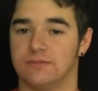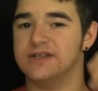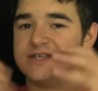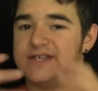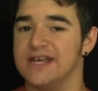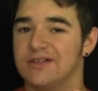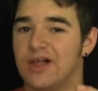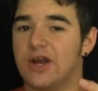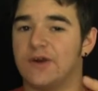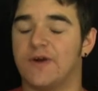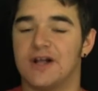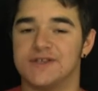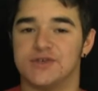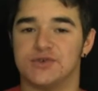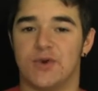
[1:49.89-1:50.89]
See, a lot of
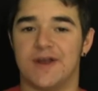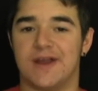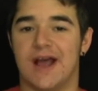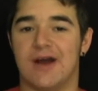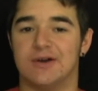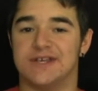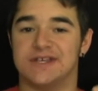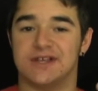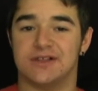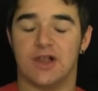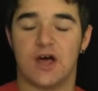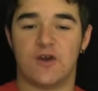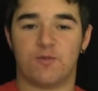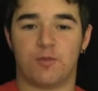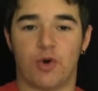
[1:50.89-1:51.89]
consoles right now, it takes a
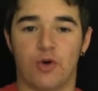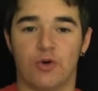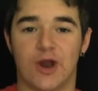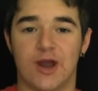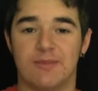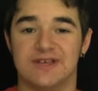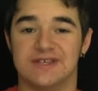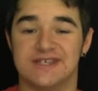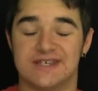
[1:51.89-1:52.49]
lot of programming